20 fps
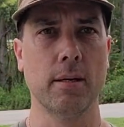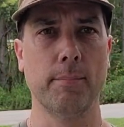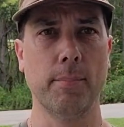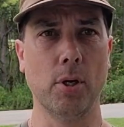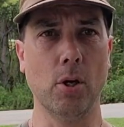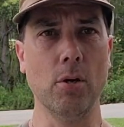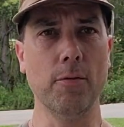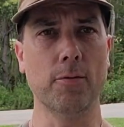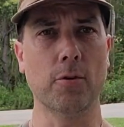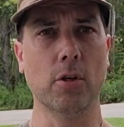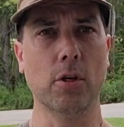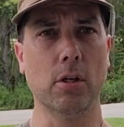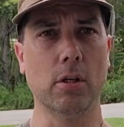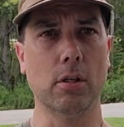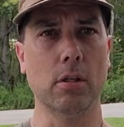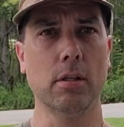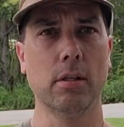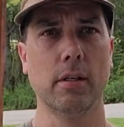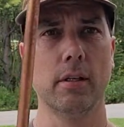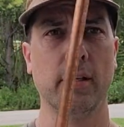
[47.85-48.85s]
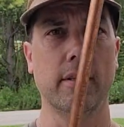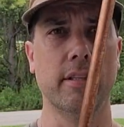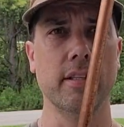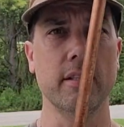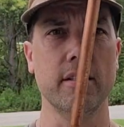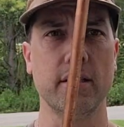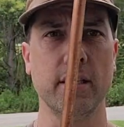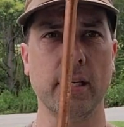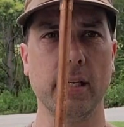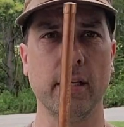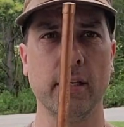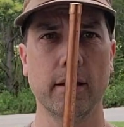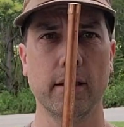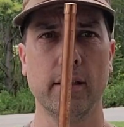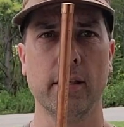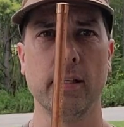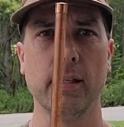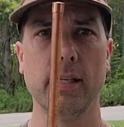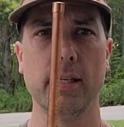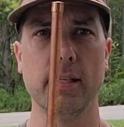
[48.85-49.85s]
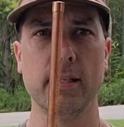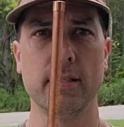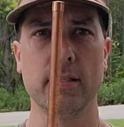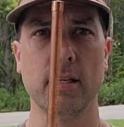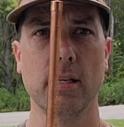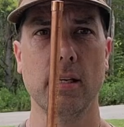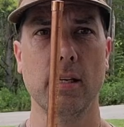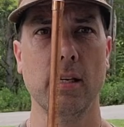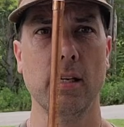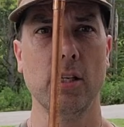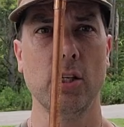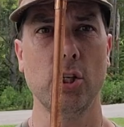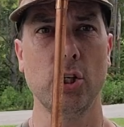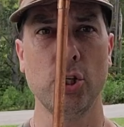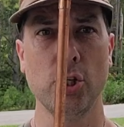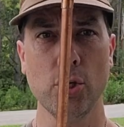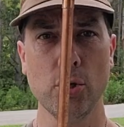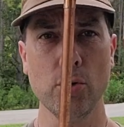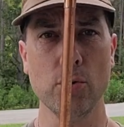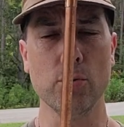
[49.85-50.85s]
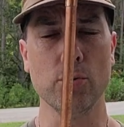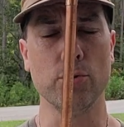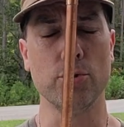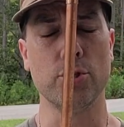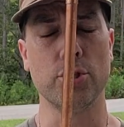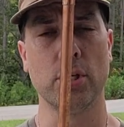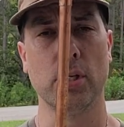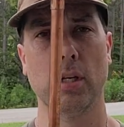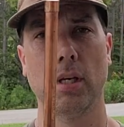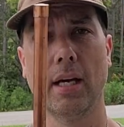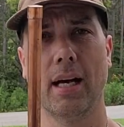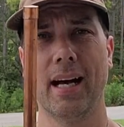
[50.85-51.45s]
But overall, this thing is huge.